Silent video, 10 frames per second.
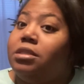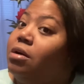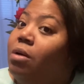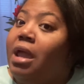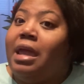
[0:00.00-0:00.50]

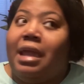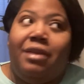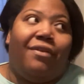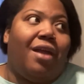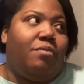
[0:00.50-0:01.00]
So, and
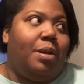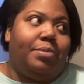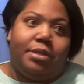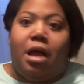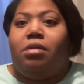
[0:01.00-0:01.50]
if I have
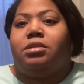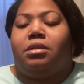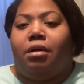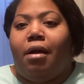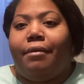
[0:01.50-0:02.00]
paper towels in
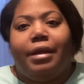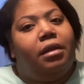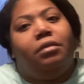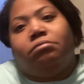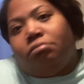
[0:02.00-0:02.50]
there
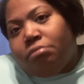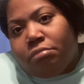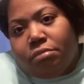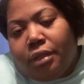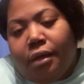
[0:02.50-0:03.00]
already,
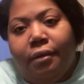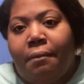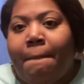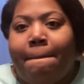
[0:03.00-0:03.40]
then,